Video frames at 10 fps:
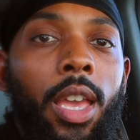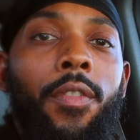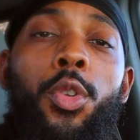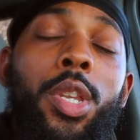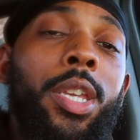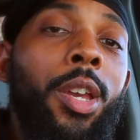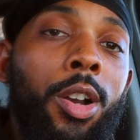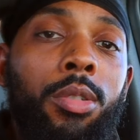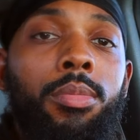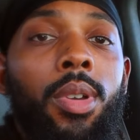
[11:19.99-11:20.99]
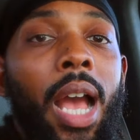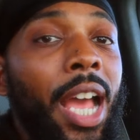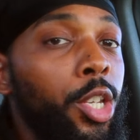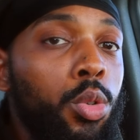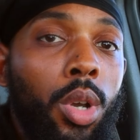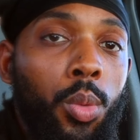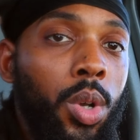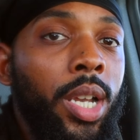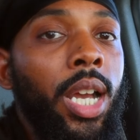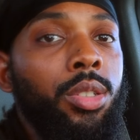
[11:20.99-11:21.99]
If you need help, I do
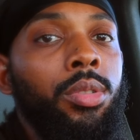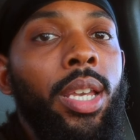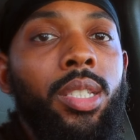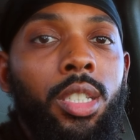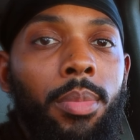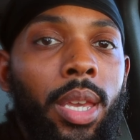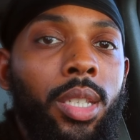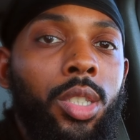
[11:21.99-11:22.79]
one-on-one consultations, man.